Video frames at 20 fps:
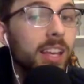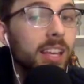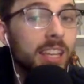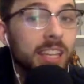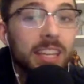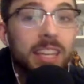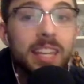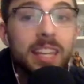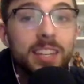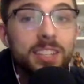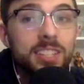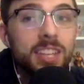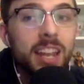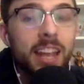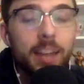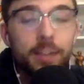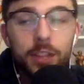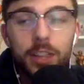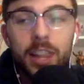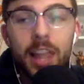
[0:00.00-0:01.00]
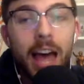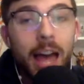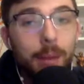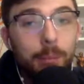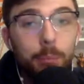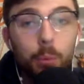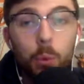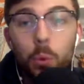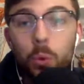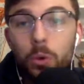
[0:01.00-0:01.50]
he is going to have a
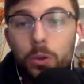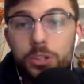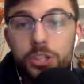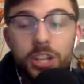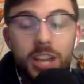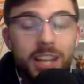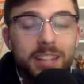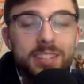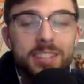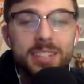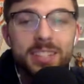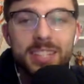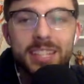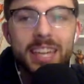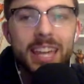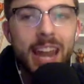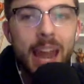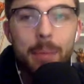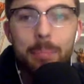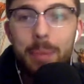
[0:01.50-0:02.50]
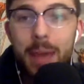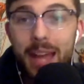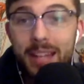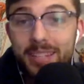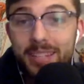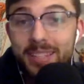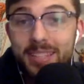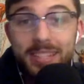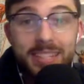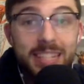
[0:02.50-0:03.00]
lot more chances to get at
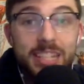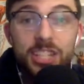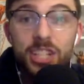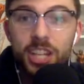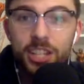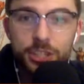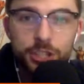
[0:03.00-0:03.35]
bats than DJ